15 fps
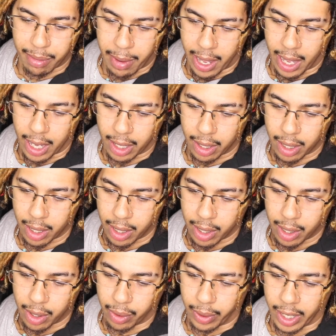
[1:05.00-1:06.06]
man
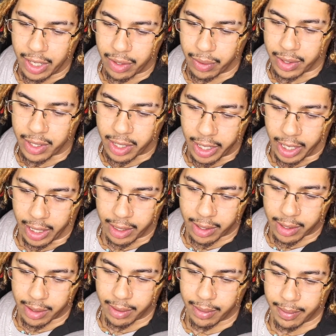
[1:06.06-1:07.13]
who eats with
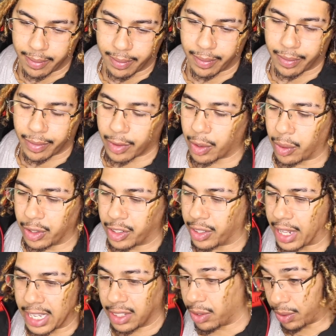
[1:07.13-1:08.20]
sticks, which
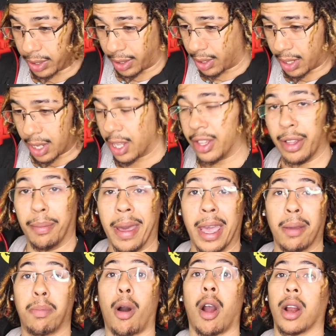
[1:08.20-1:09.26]
that's what the
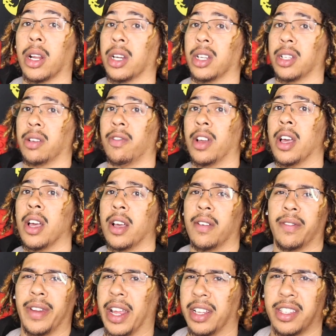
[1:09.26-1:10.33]
main part of
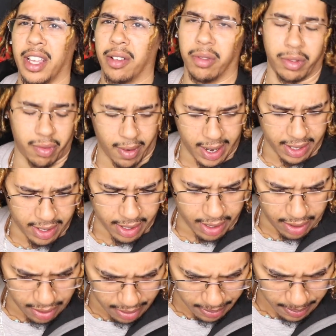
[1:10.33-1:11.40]
they said was
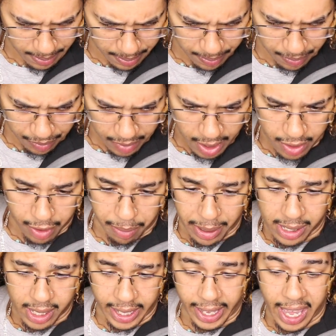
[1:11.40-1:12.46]
racist. So
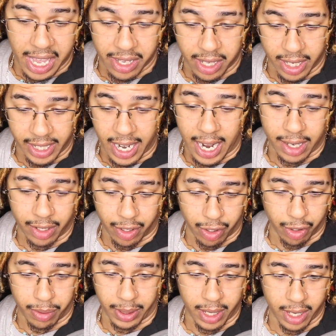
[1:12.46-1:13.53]
basically canceling Dr.
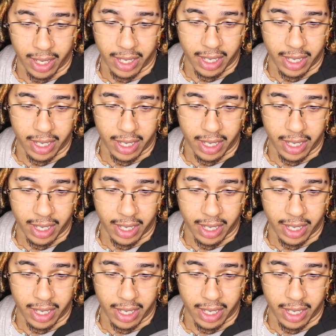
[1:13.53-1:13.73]
Seuss because they